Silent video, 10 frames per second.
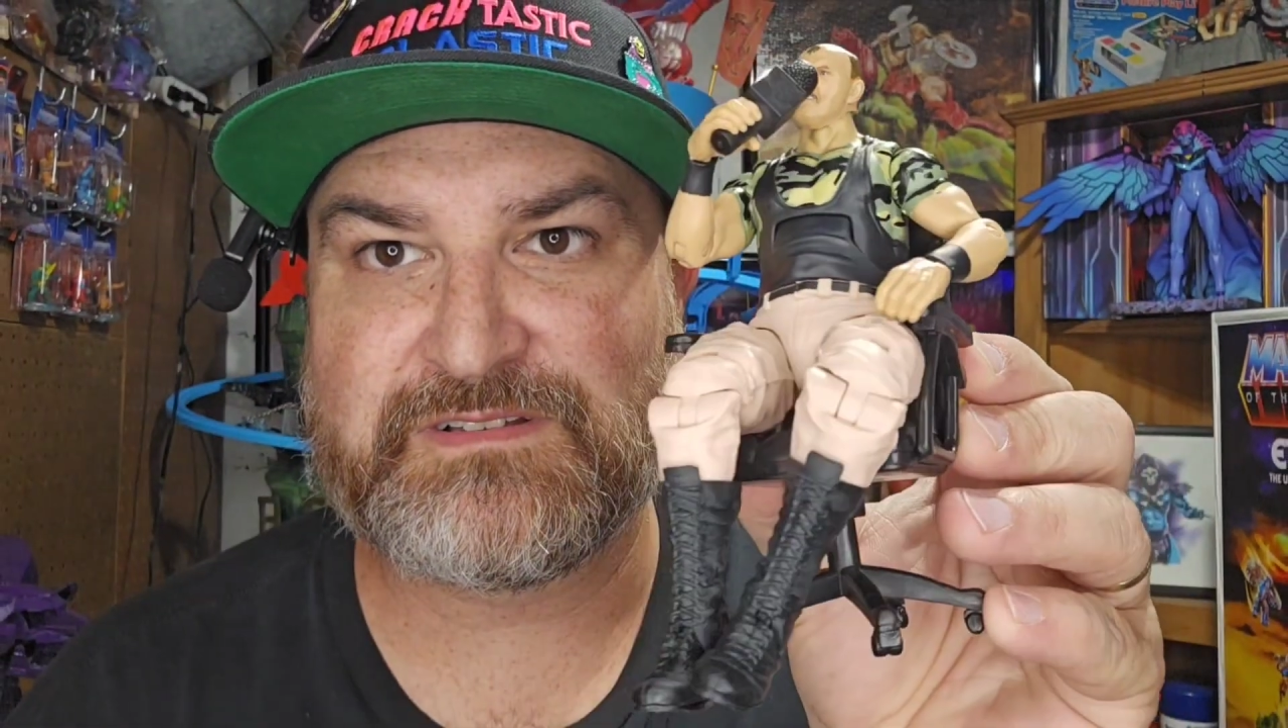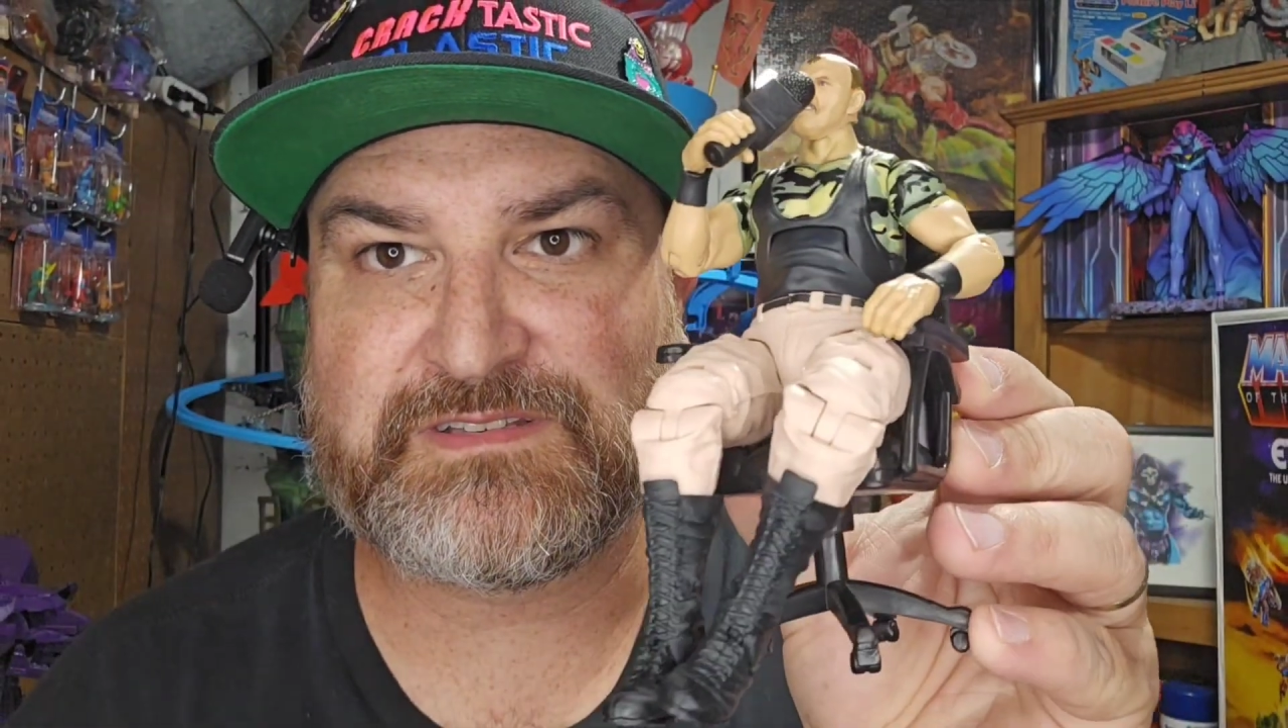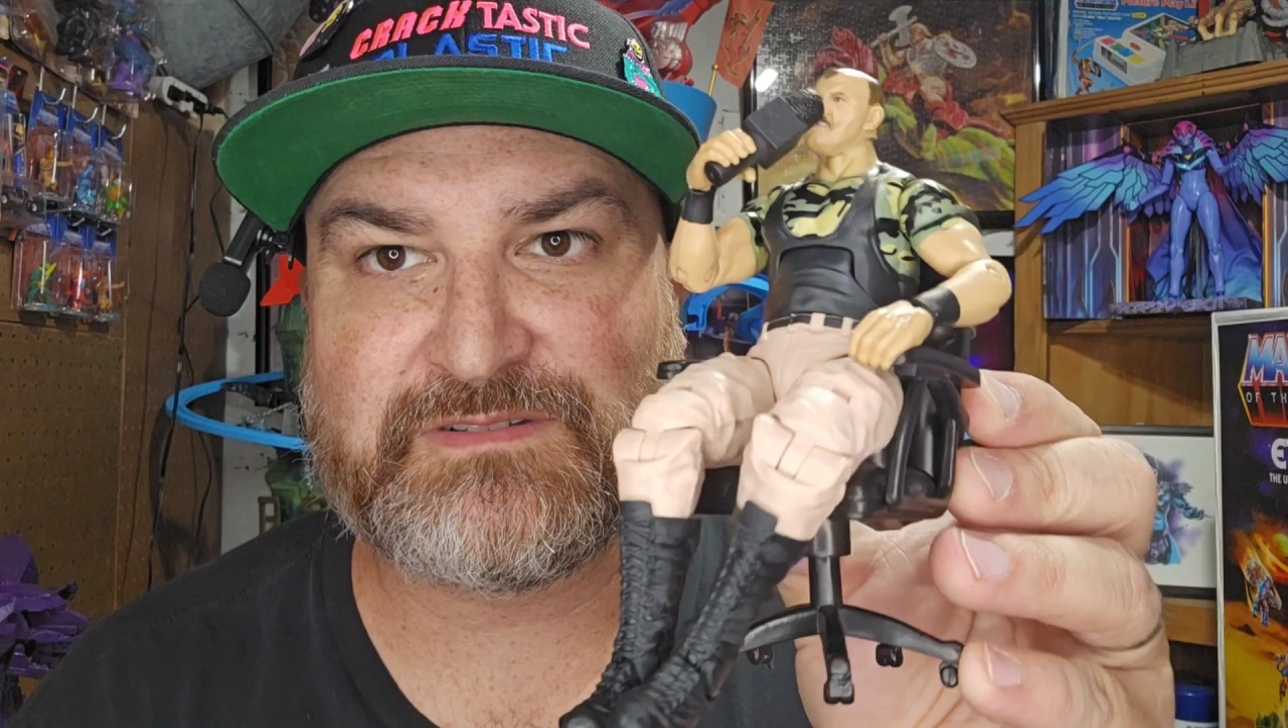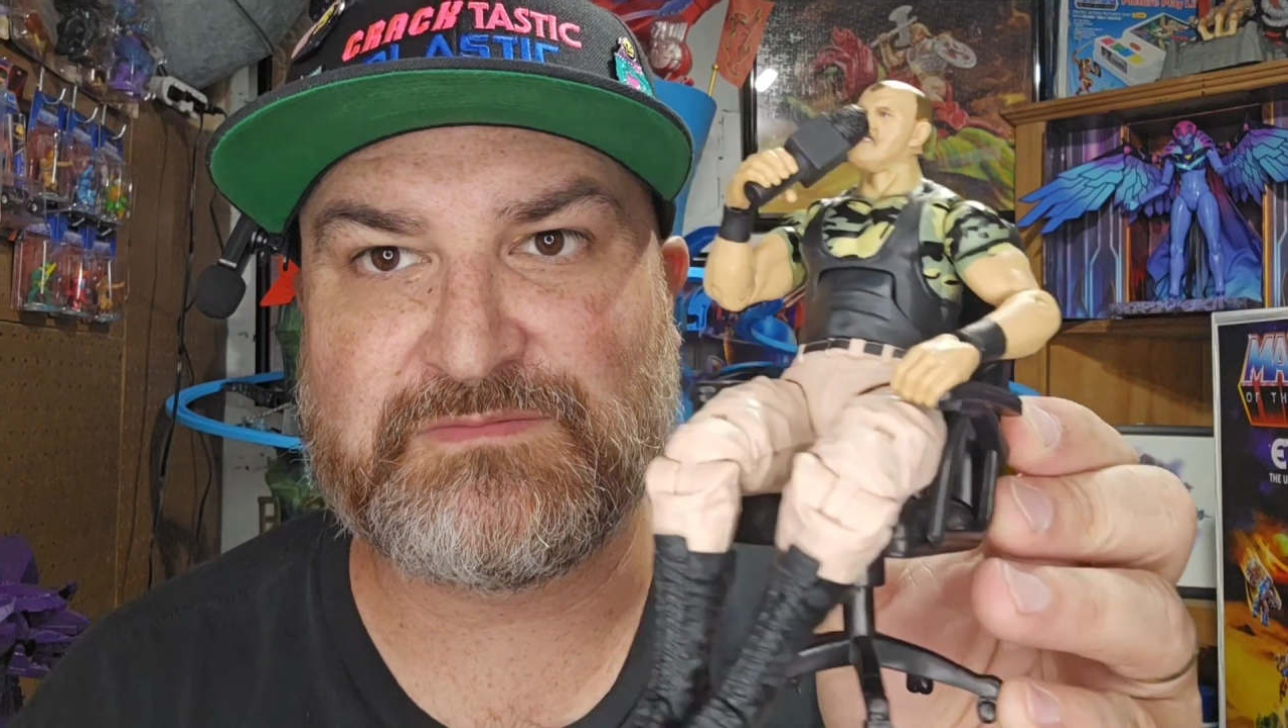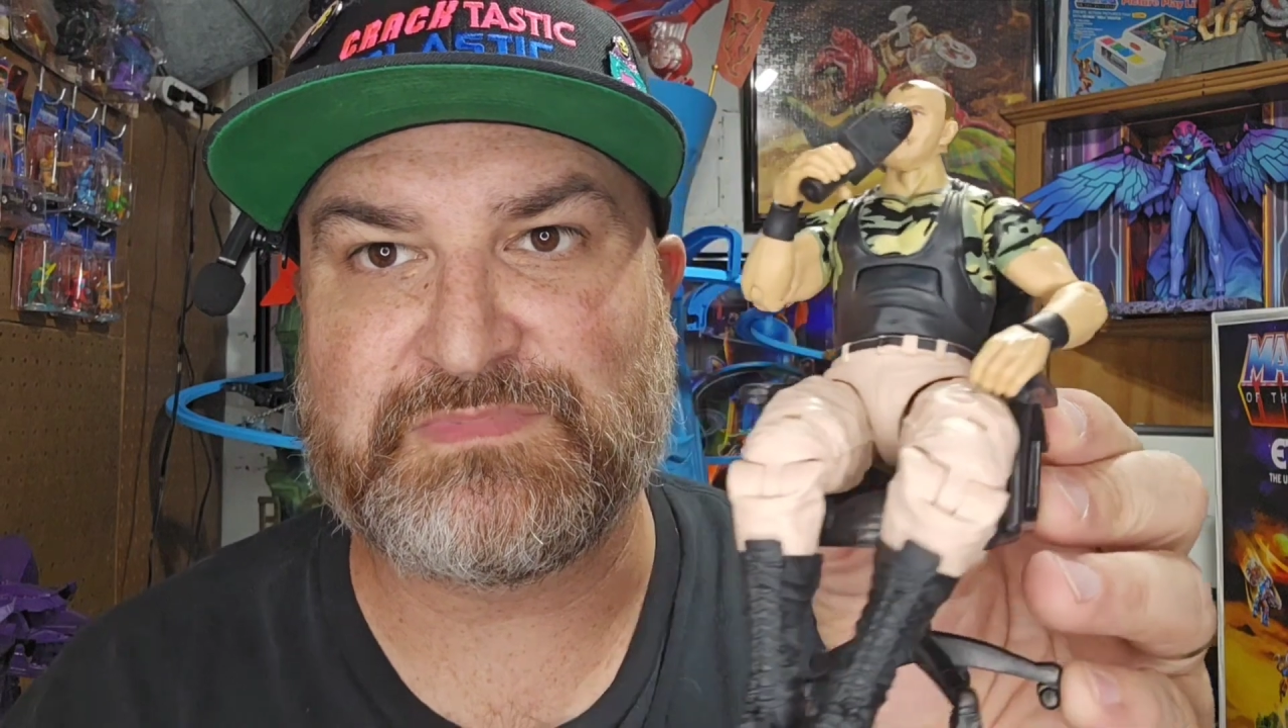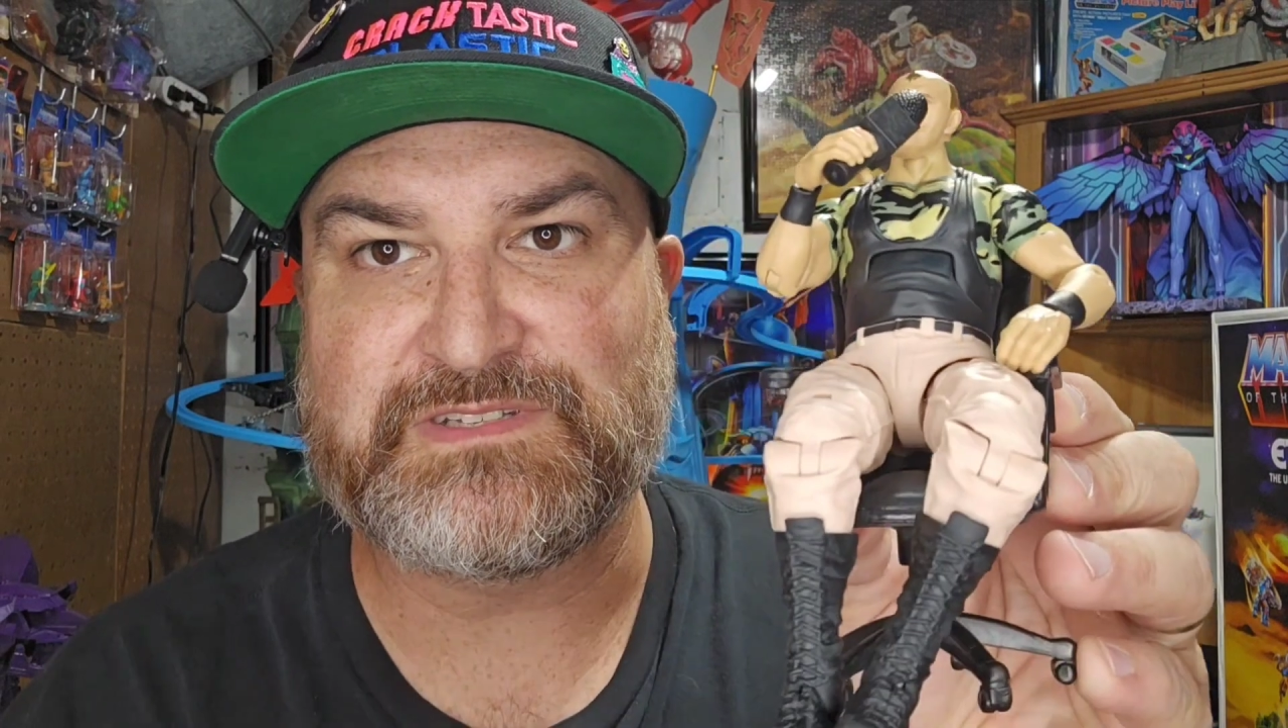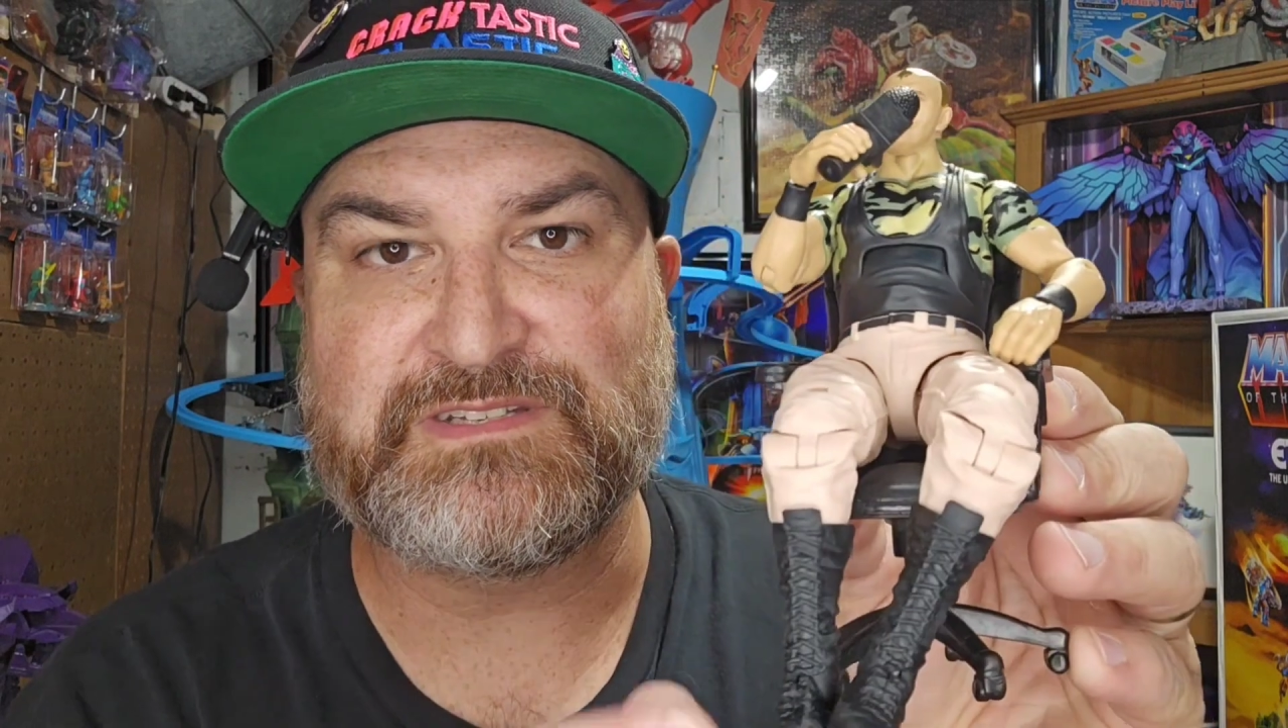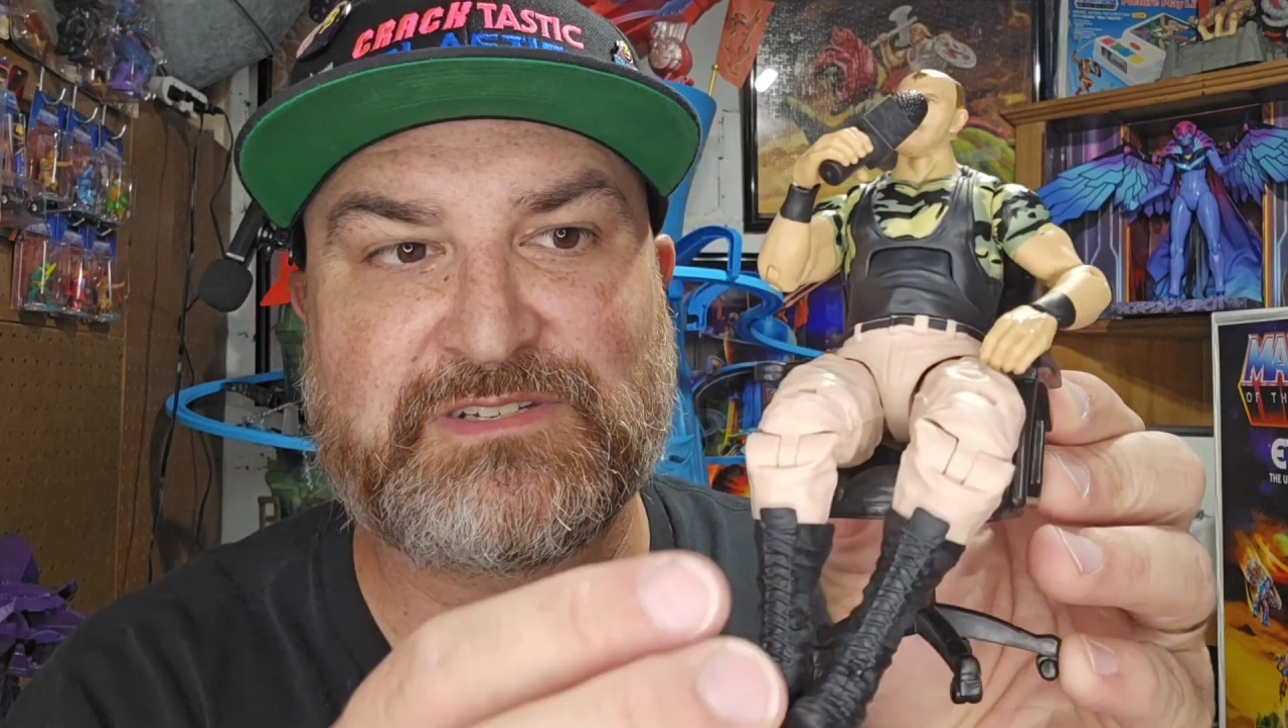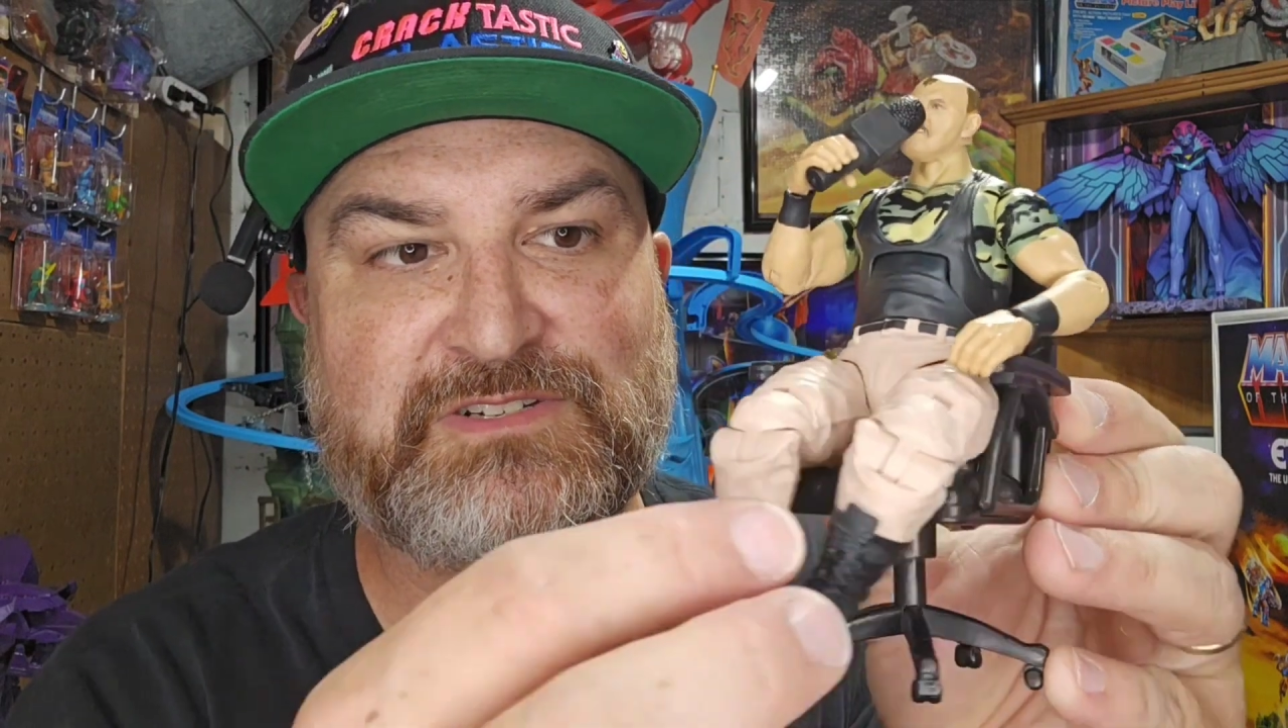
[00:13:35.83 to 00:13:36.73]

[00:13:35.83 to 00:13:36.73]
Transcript: little business